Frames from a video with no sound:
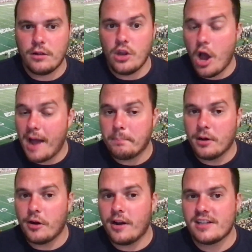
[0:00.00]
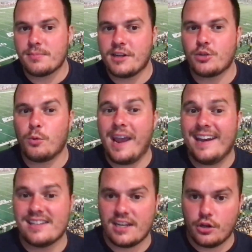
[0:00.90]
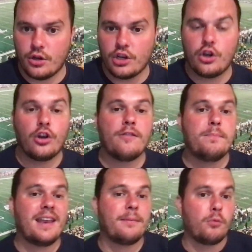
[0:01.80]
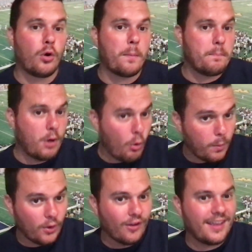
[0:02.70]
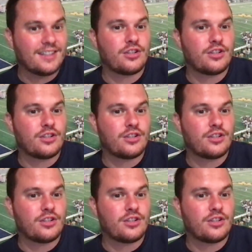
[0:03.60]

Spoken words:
not put on as much weight as he could have been more mobile in